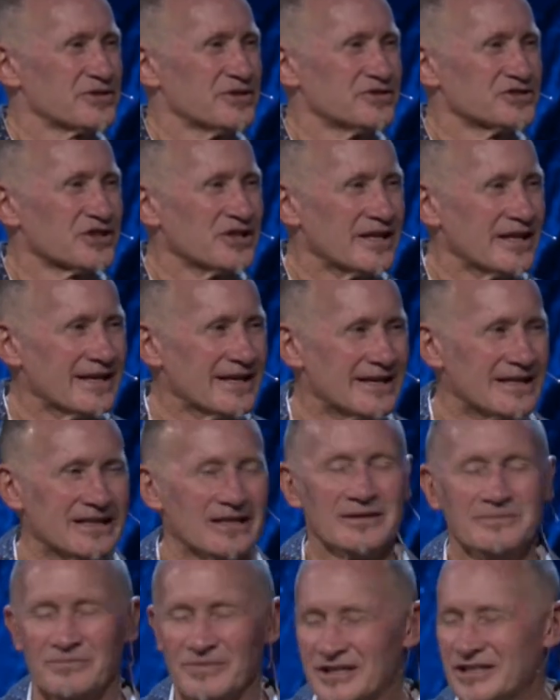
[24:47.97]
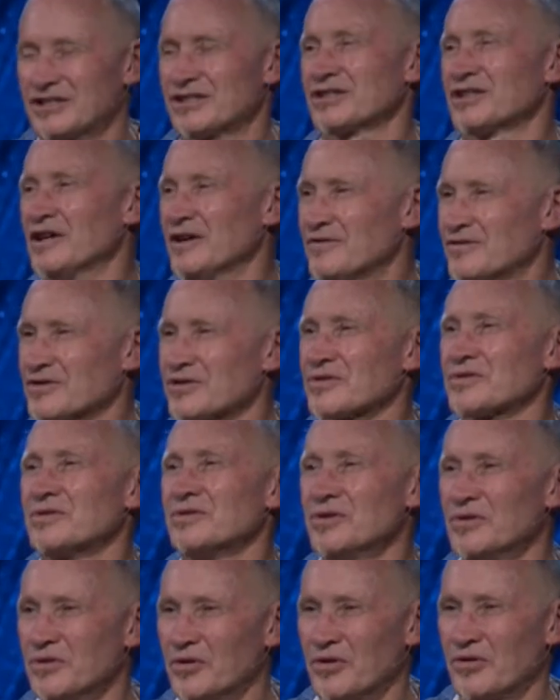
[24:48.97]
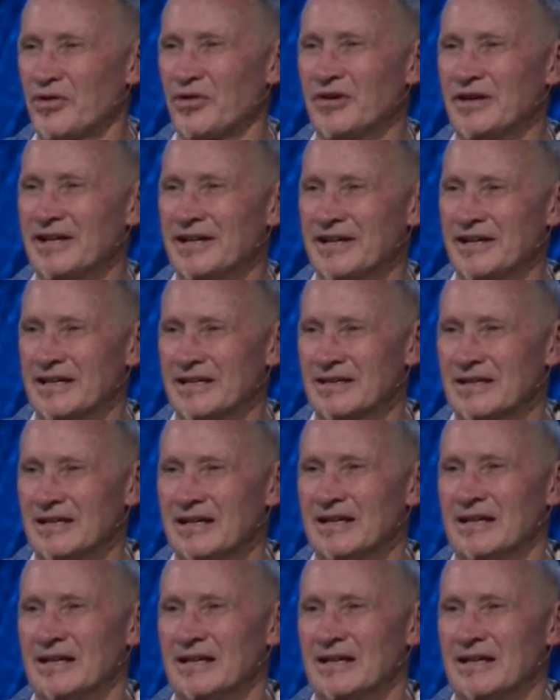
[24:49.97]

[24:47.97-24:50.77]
there's an element of truth in it.